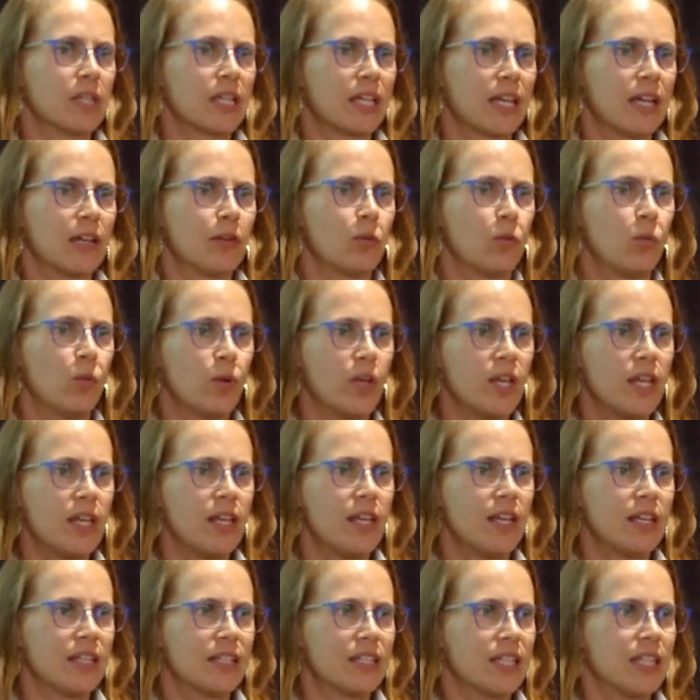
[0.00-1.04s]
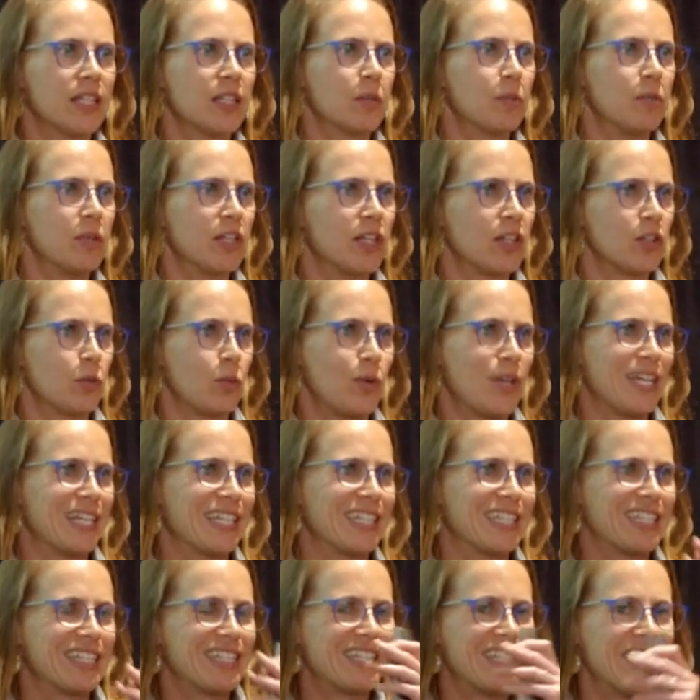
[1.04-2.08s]
Again, we exist because we
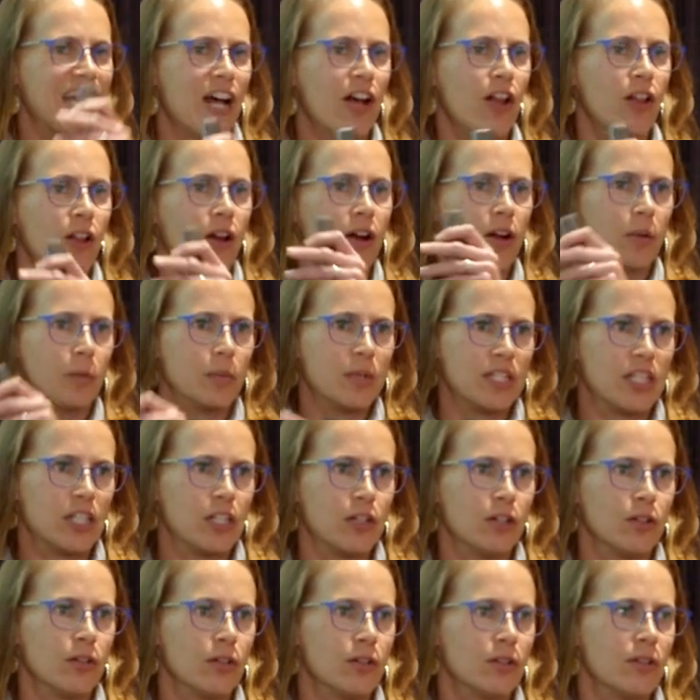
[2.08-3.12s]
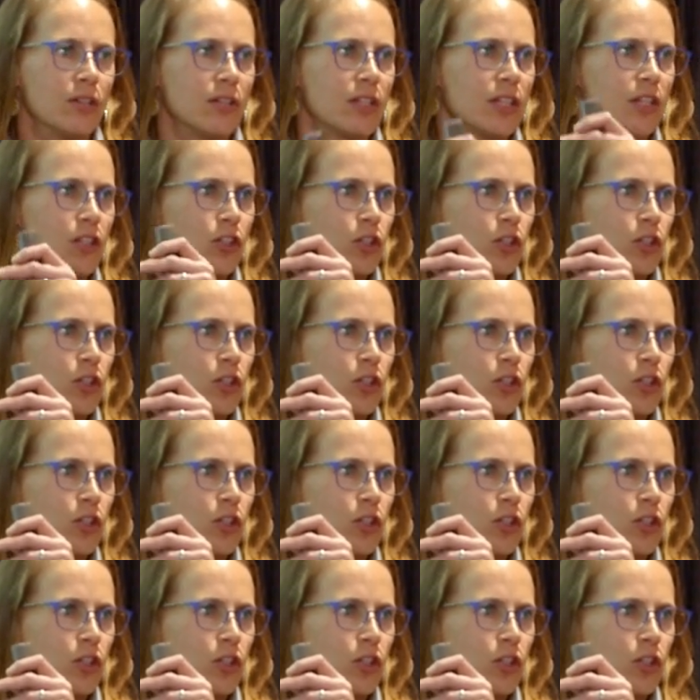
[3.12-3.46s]
can sell our materials